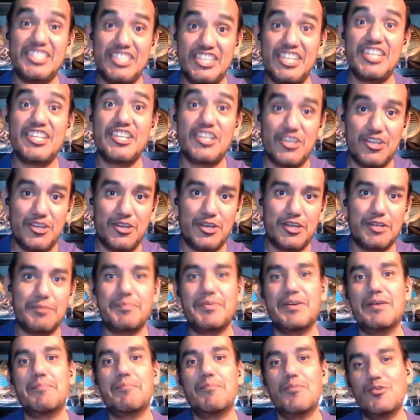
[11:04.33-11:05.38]
did good,
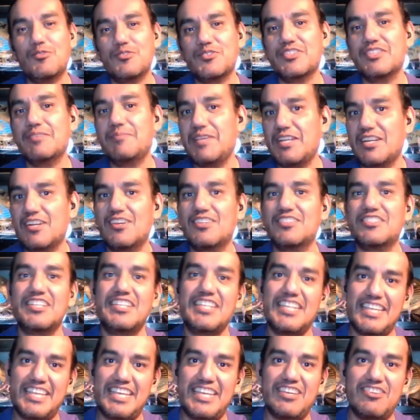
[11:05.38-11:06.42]
but mostly because on
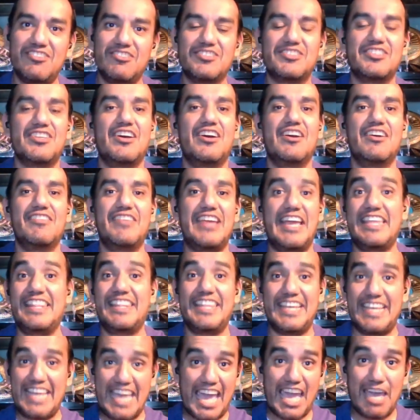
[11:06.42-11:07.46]
the heels of and
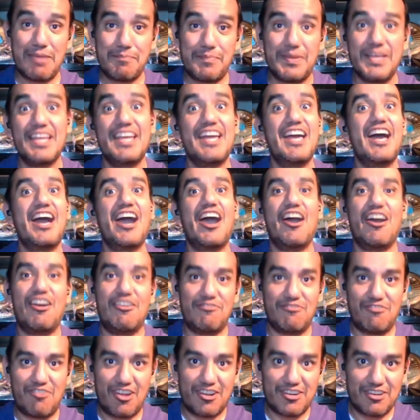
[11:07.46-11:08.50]
the cape
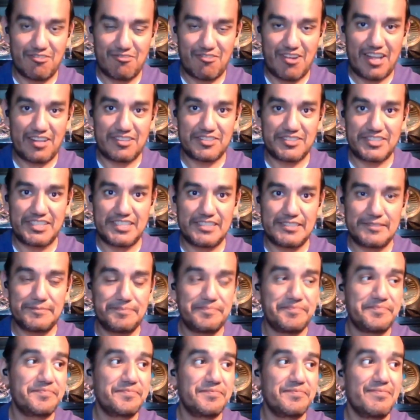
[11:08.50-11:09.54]
of Ronda Rousey.
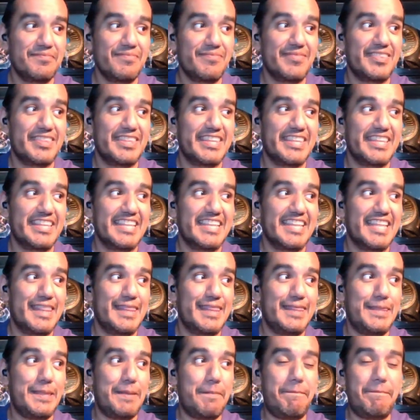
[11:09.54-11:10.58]

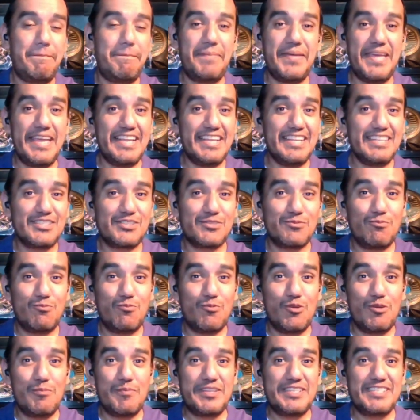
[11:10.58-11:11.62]
The biggest
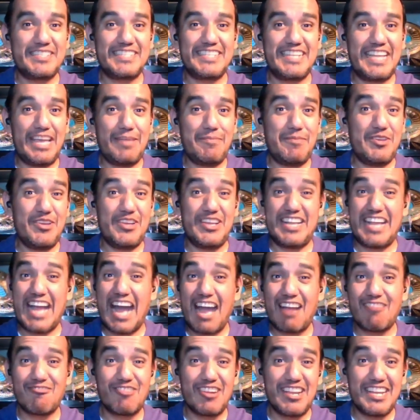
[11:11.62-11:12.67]
woman's name you
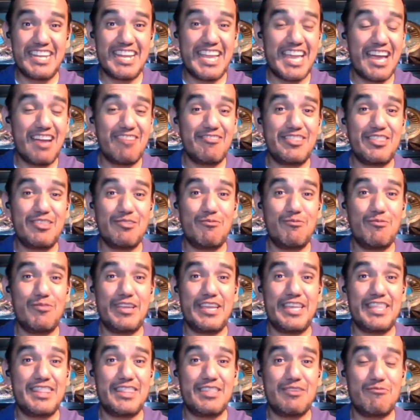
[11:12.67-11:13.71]
got right now in
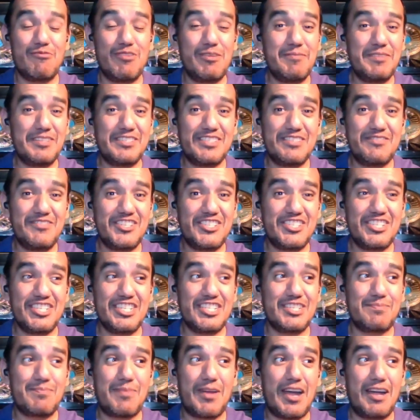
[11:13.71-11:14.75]
the women's division
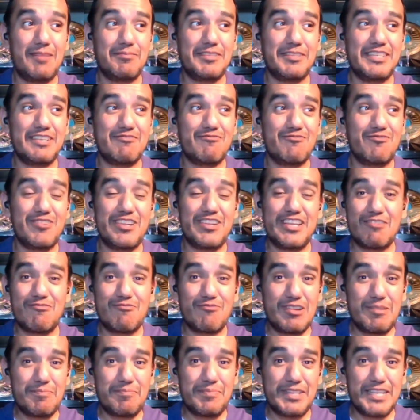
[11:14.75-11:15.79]
is probably Rhea
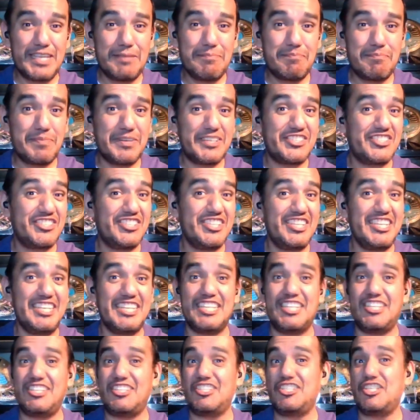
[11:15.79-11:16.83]
Ripley, but she
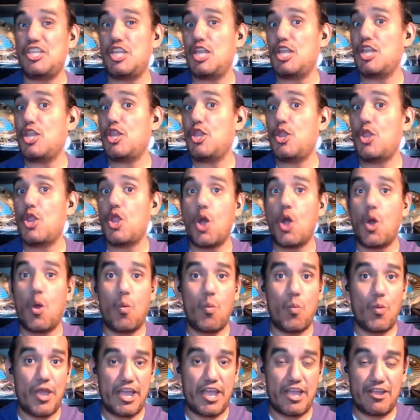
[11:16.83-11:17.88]
is
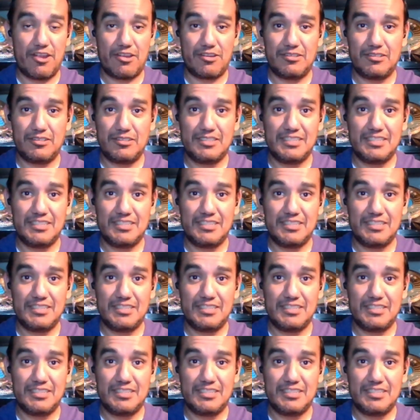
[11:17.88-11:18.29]
nowhere